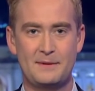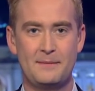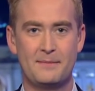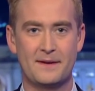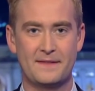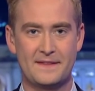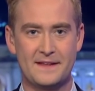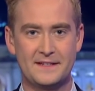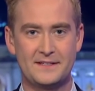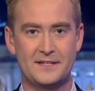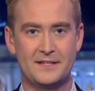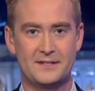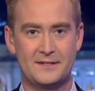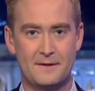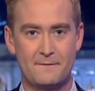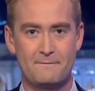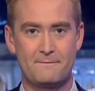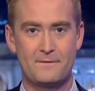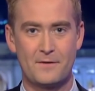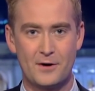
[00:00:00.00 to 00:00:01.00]
but this is the
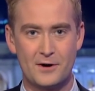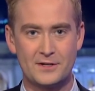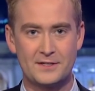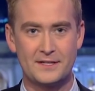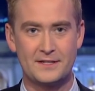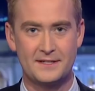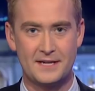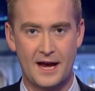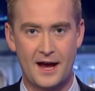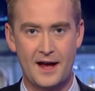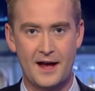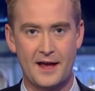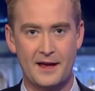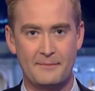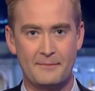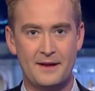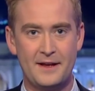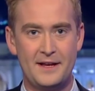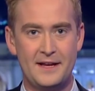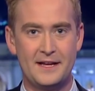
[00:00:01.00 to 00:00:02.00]
first
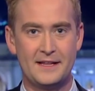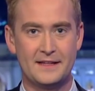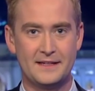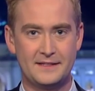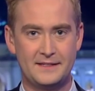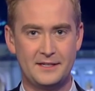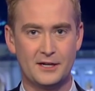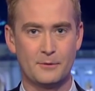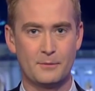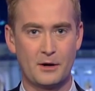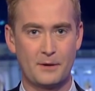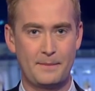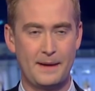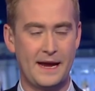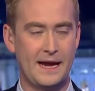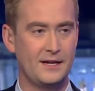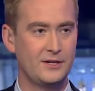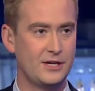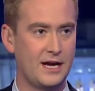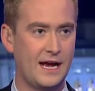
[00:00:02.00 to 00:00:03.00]
time this yearbook
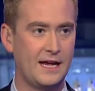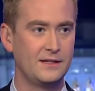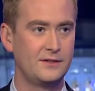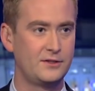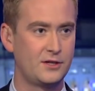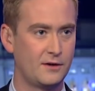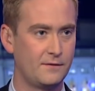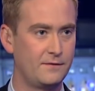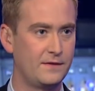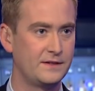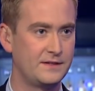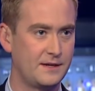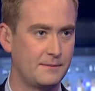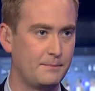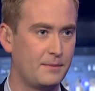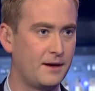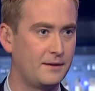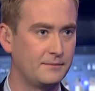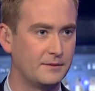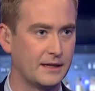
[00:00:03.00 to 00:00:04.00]
page has surfaced in
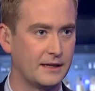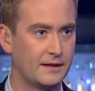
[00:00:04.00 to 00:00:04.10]
public.